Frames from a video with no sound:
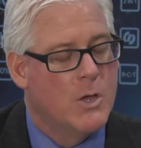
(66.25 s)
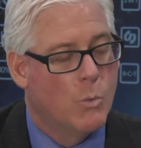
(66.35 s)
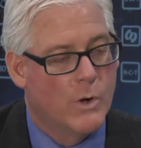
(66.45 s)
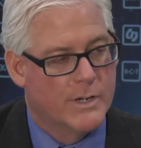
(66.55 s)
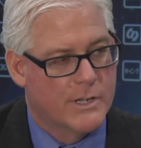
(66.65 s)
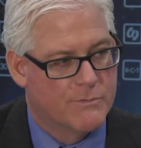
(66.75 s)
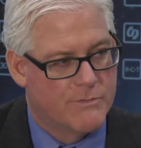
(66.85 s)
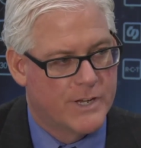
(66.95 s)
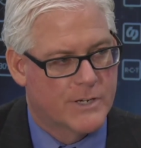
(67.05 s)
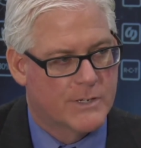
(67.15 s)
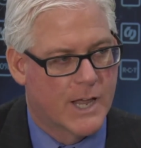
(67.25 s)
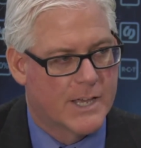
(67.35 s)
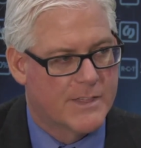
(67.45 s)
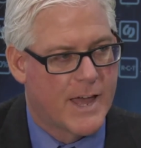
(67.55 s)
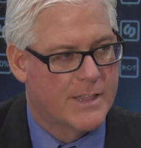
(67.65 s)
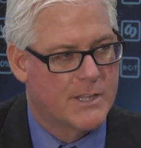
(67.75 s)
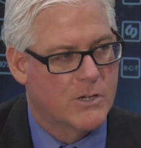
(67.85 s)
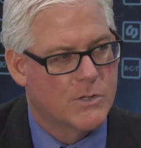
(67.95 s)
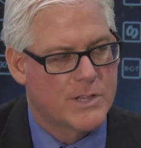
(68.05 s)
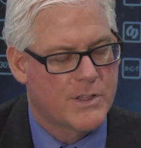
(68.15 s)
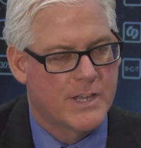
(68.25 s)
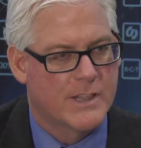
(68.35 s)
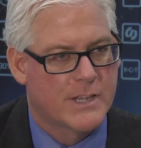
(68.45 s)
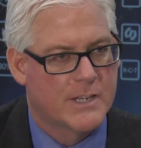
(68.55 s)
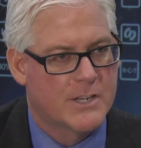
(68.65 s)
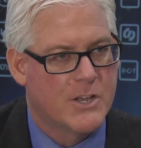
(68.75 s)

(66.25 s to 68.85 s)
When configured like that, the only thing that